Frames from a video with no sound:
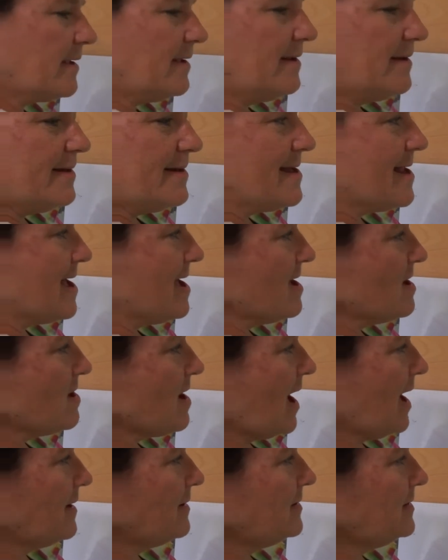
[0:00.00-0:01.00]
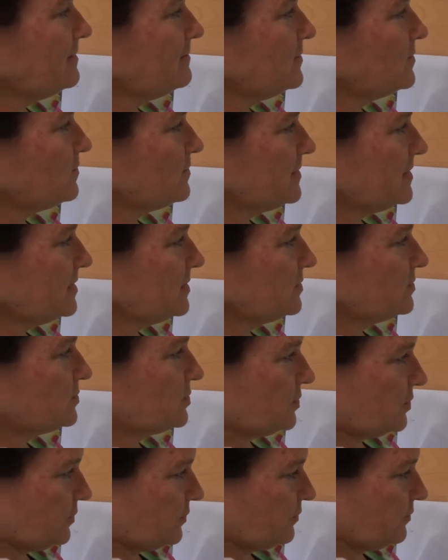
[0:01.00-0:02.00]
Now I'm going
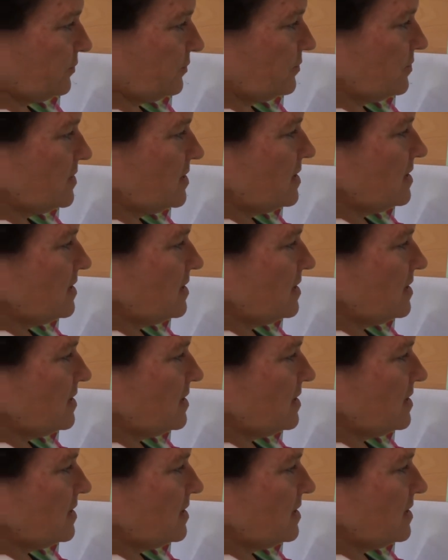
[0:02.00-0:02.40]
to